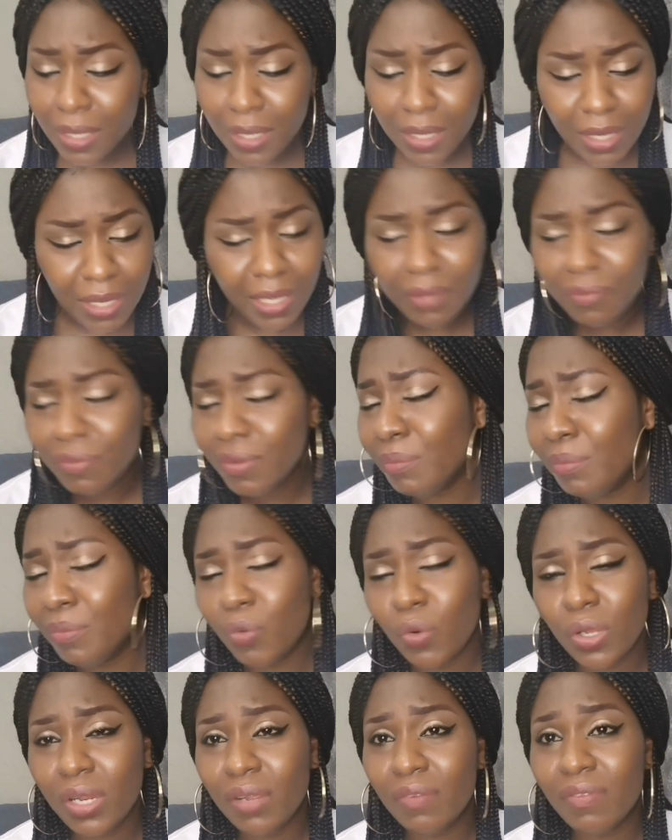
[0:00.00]
Give
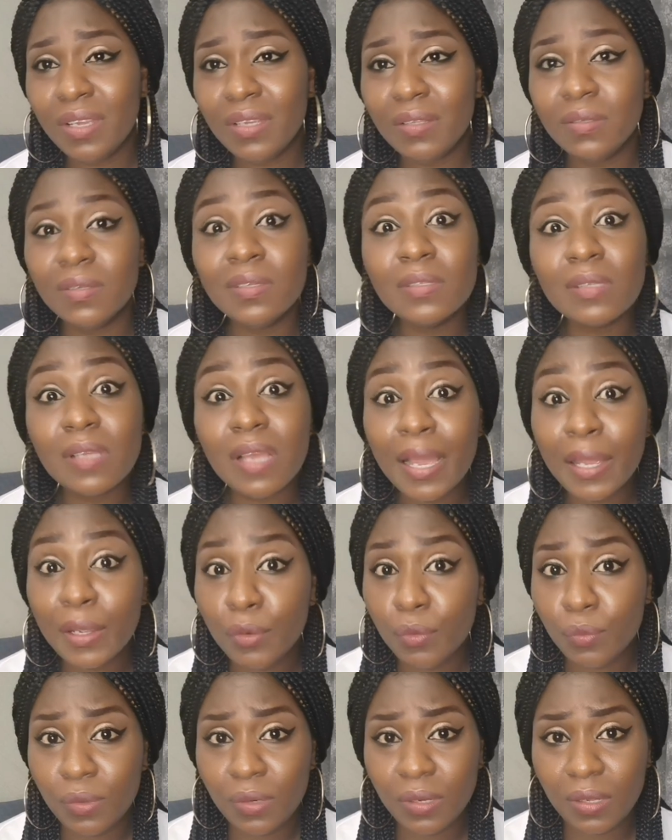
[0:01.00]
him whatever it is,
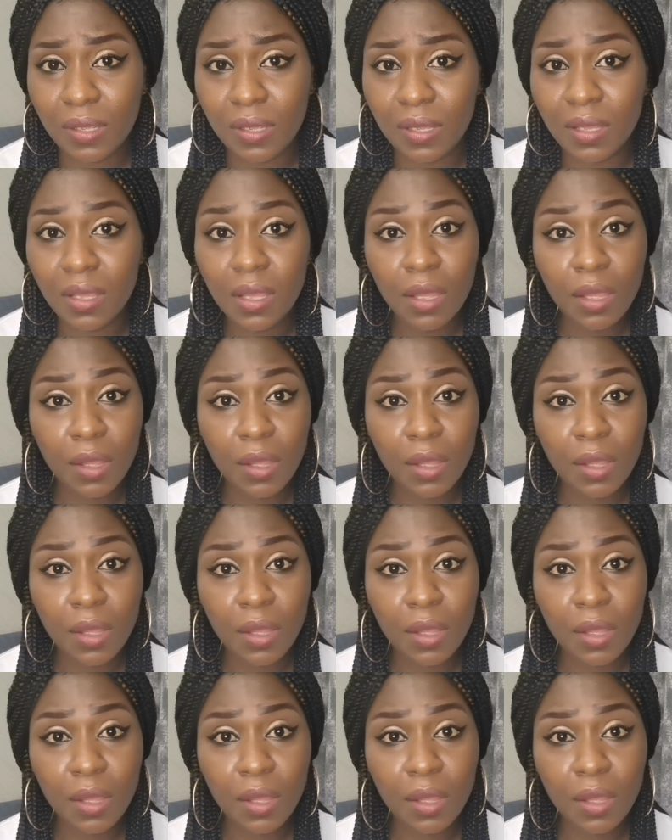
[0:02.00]
I don't care.